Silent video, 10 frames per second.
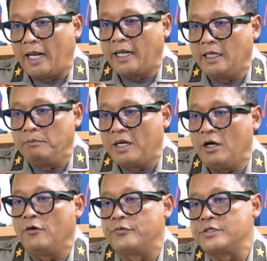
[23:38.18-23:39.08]
In my
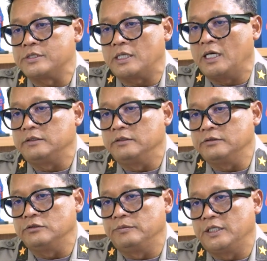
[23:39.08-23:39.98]
office, I
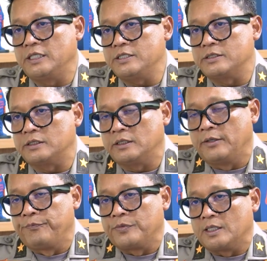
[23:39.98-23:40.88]
also manage
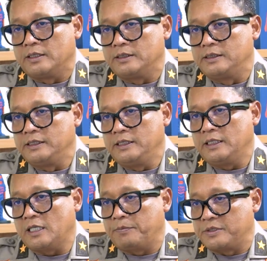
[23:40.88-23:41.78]
the
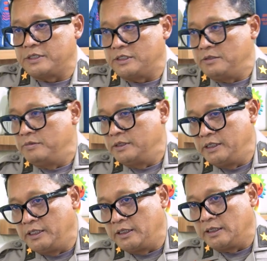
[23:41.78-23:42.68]
capacity
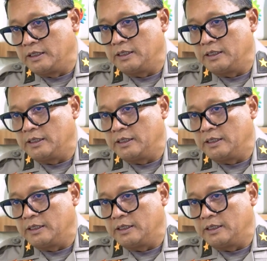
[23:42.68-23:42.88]
building